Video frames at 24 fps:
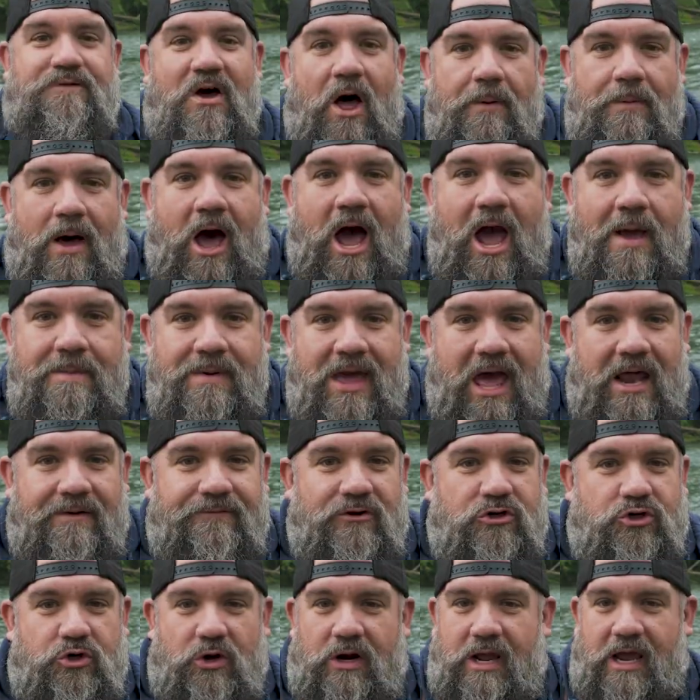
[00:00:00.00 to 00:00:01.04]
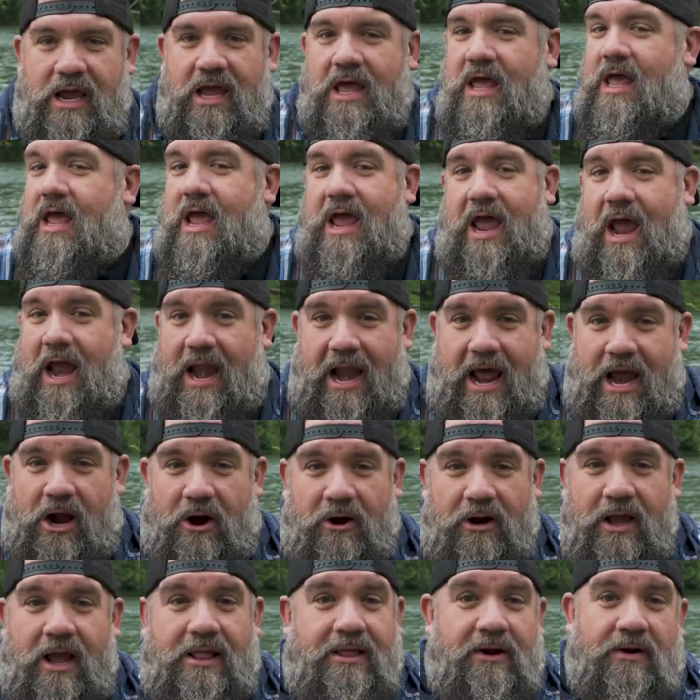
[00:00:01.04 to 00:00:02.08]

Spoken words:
fell behind me out of a tree and I heard it.